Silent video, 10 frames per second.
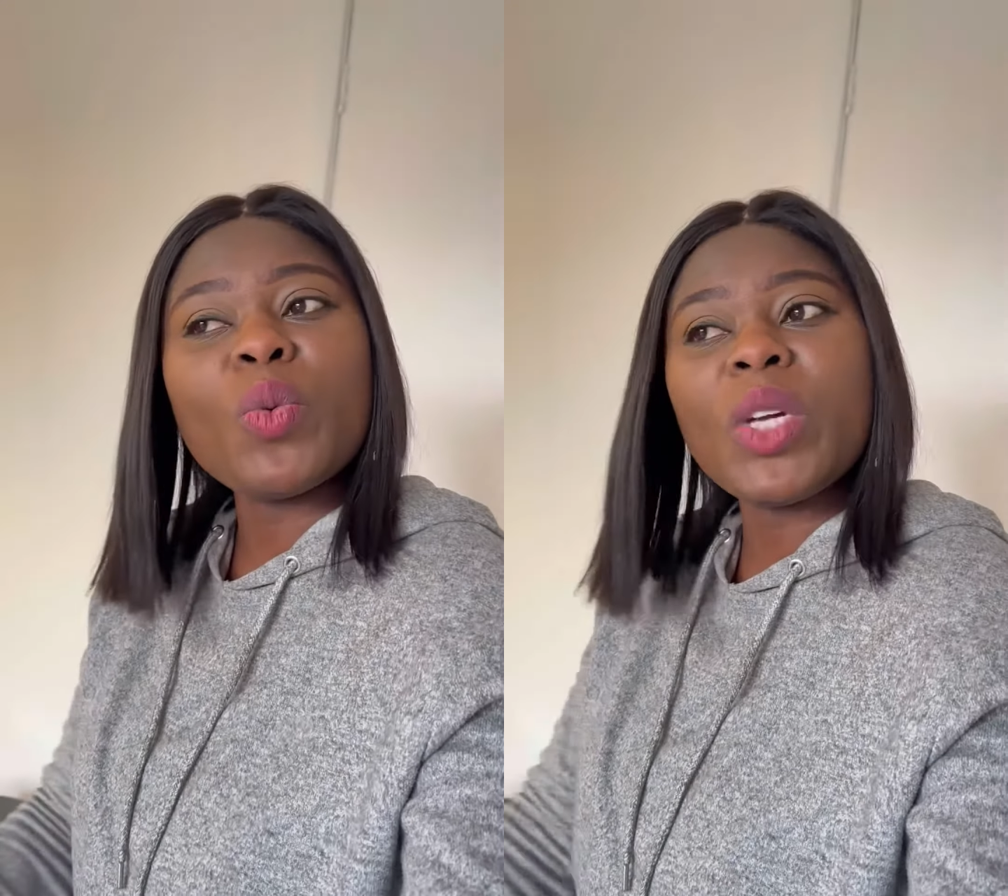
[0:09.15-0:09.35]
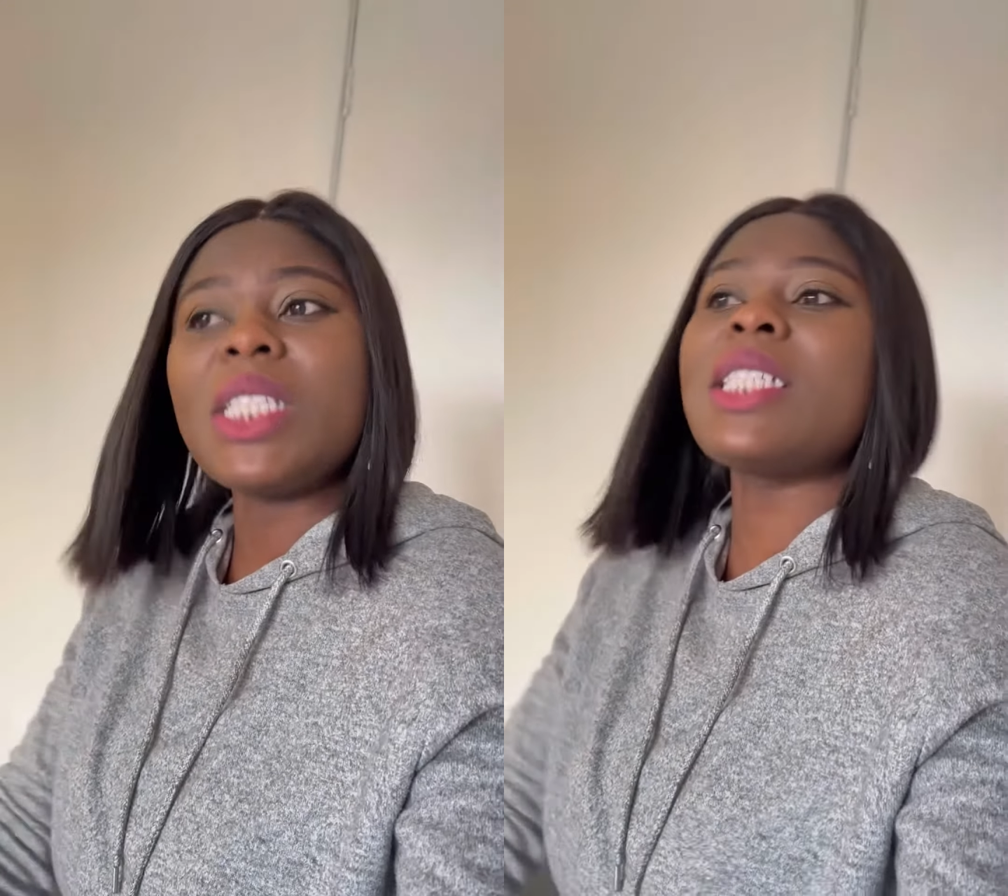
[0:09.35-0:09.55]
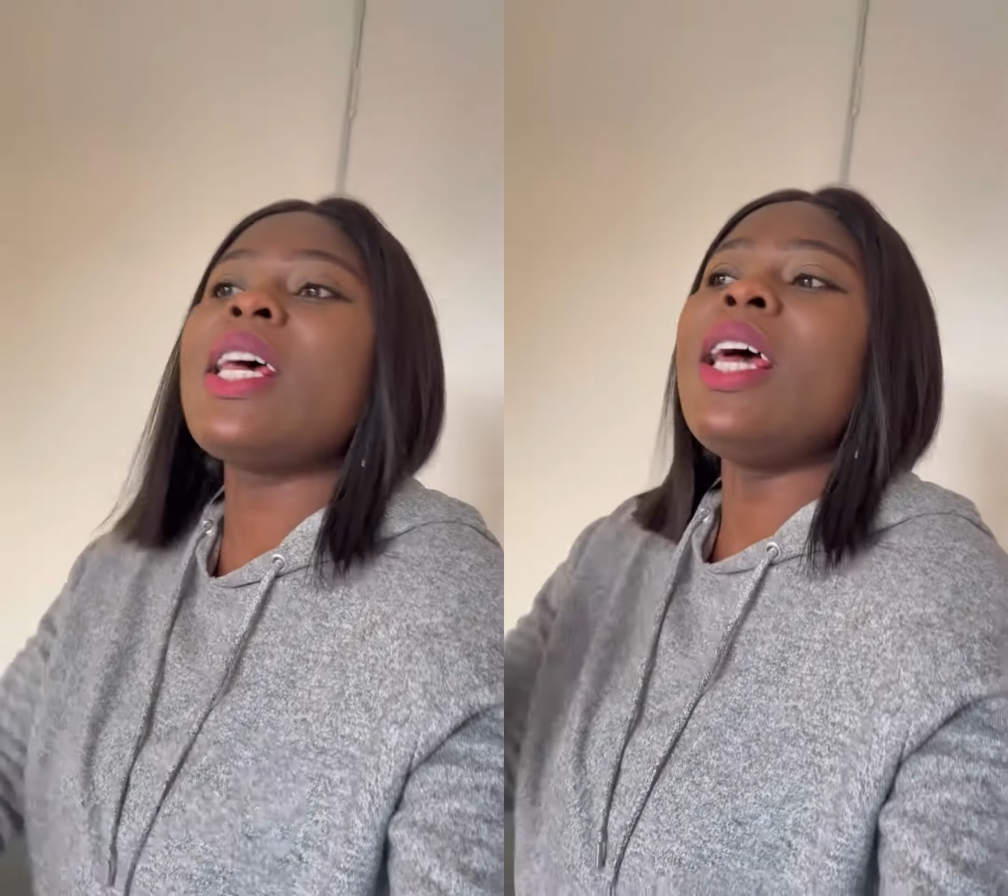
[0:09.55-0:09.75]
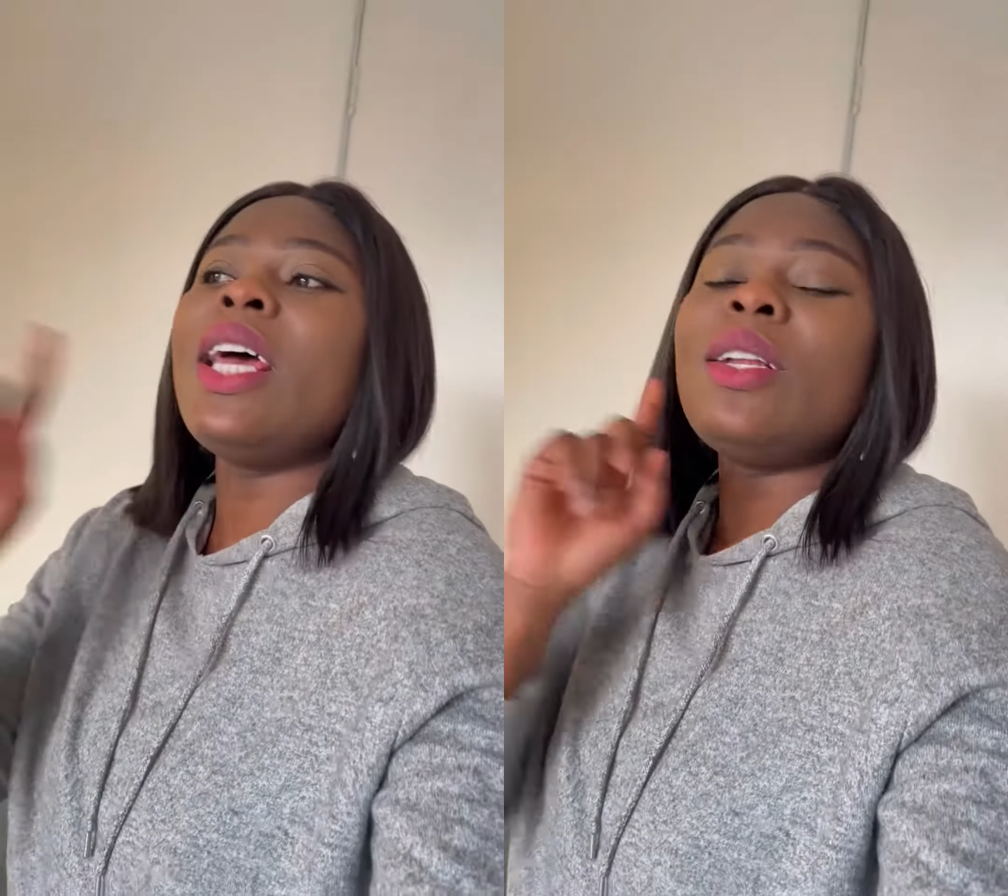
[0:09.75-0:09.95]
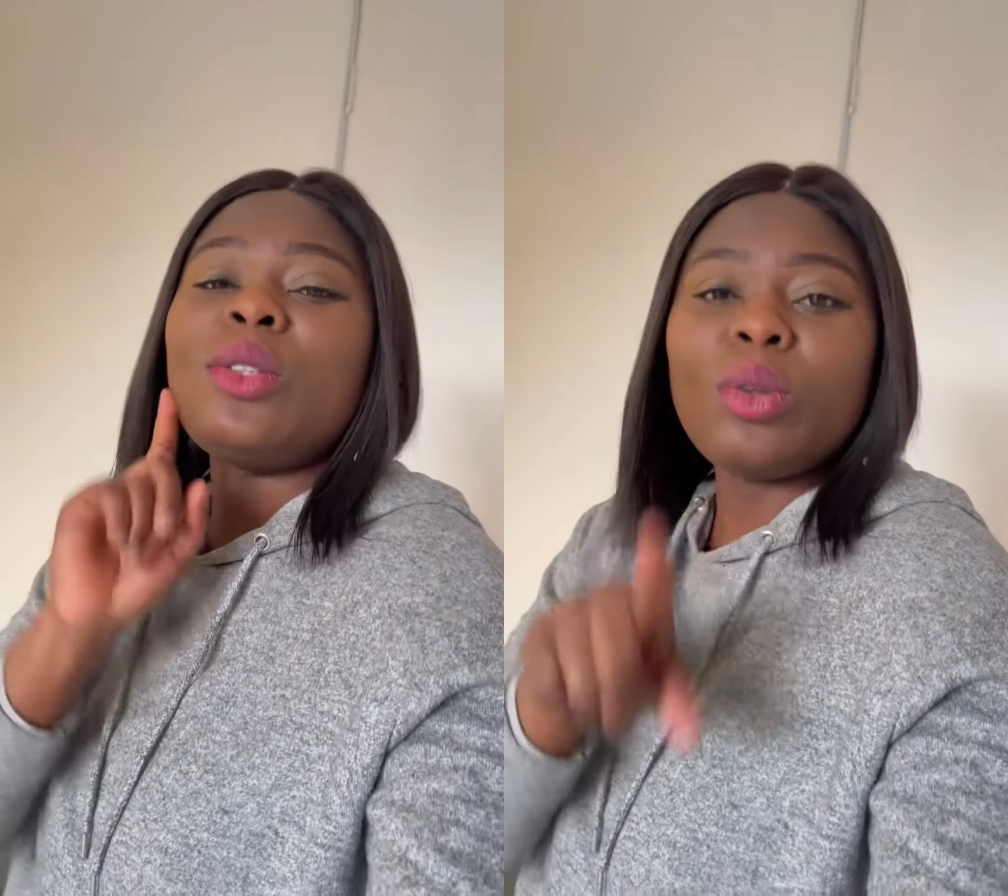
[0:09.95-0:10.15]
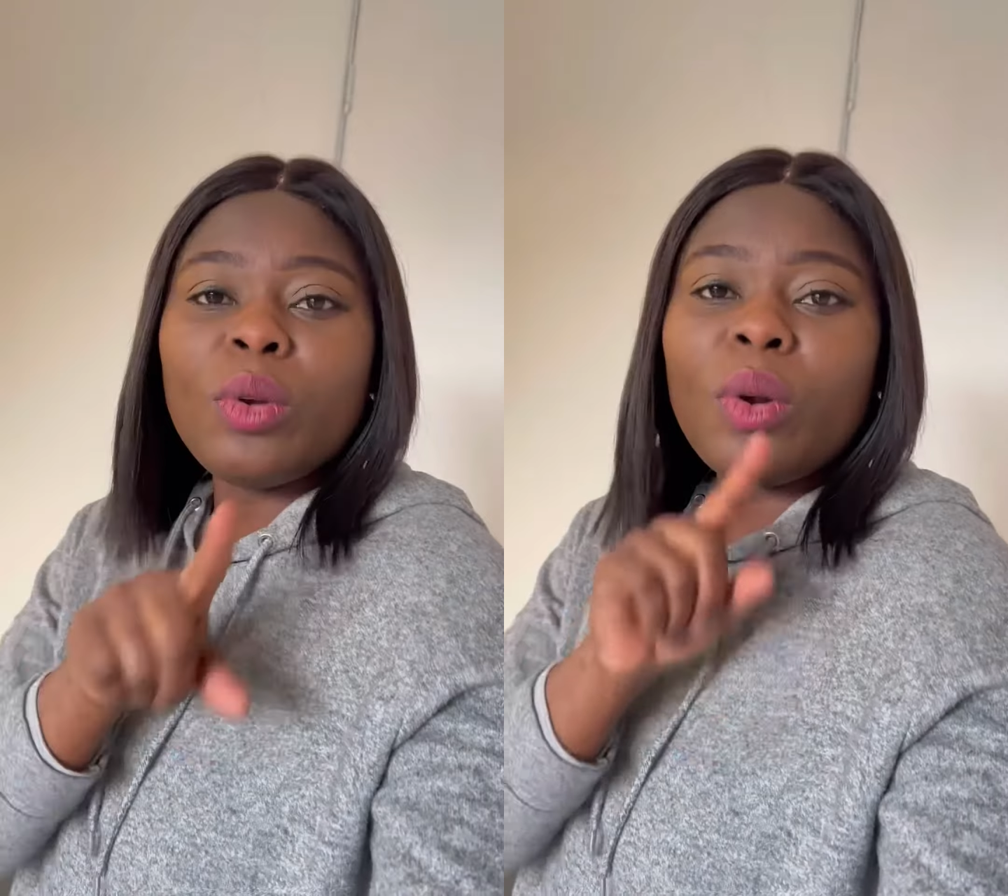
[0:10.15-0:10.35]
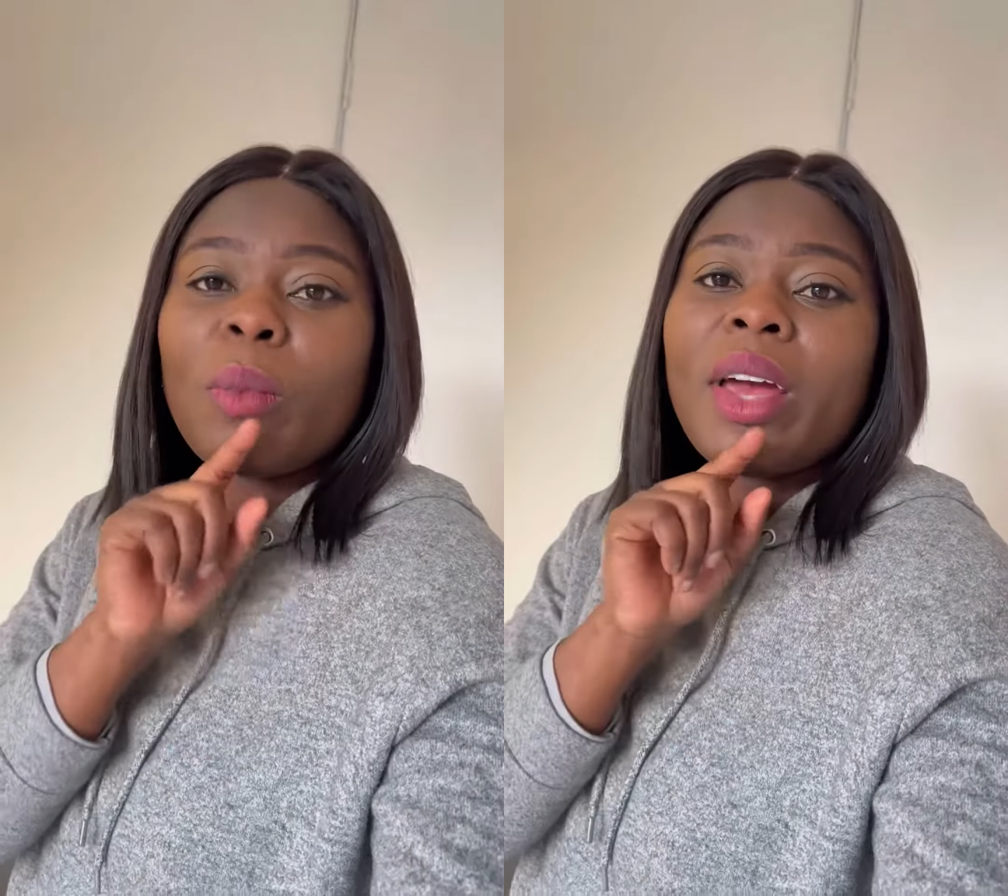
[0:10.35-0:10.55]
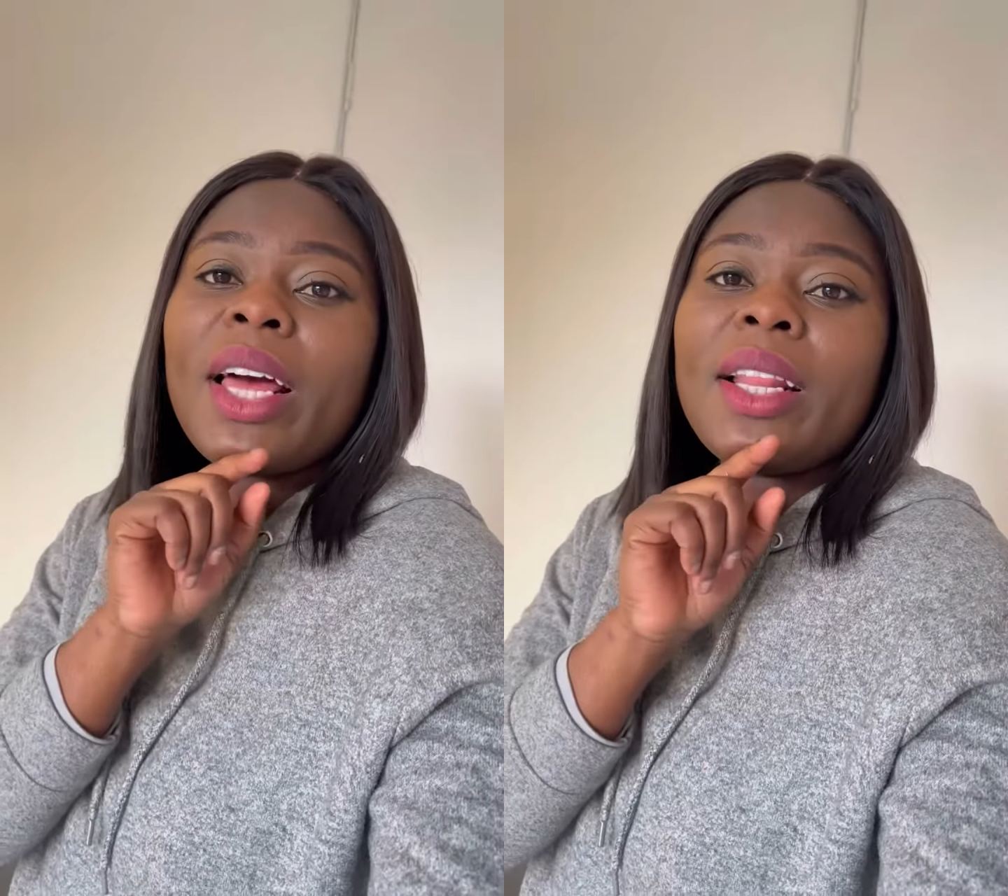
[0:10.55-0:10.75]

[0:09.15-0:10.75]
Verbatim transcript: with Tolulope.